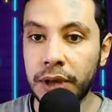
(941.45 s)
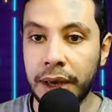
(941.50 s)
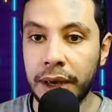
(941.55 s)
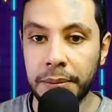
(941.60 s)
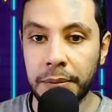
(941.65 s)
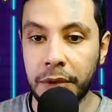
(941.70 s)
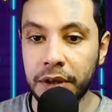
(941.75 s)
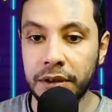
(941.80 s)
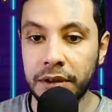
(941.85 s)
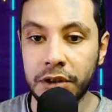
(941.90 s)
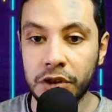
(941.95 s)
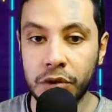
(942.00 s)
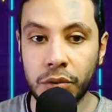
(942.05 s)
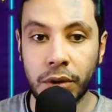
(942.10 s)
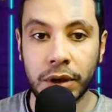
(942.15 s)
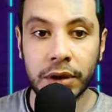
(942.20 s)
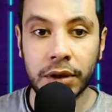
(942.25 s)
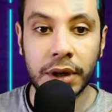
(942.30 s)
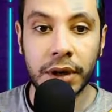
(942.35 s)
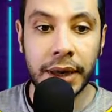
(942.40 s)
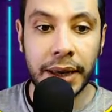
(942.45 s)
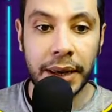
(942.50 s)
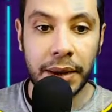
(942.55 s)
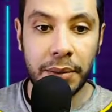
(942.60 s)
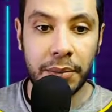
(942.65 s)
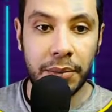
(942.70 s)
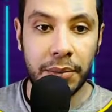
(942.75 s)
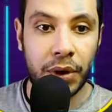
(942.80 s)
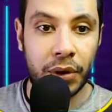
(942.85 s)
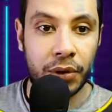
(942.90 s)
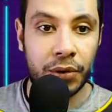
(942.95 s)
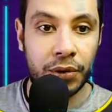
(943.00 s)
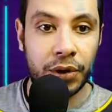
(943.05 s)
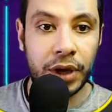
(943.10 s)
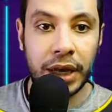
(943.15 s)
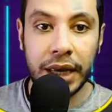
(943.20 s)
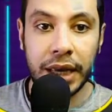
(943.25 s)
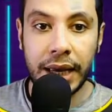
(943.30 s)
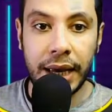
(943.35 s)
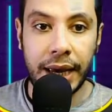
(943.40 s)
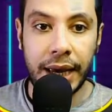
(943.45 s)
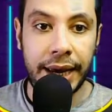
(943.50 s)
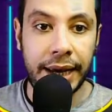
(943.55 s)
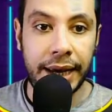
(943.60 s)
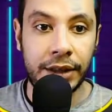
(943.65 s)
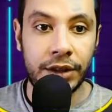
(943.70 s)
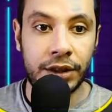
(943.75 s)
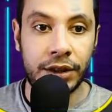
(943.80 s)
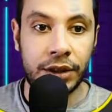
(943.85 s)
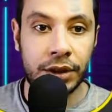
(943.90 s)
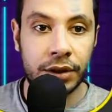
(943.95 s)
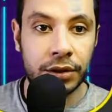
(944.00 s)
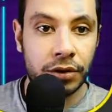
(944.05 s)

and but this one bear a year.